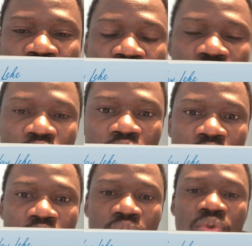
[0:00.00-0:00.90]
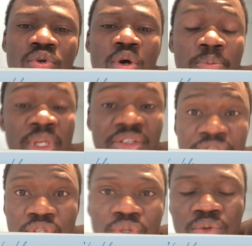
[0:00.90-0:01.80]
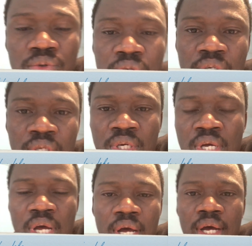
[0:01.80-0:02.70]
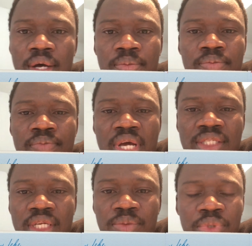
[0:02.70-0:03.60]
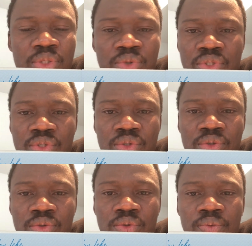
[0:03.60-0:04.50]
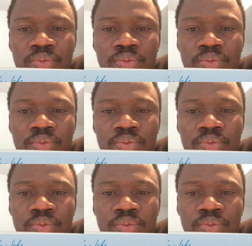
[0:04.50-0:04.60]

to uplift you. I celebrate with you.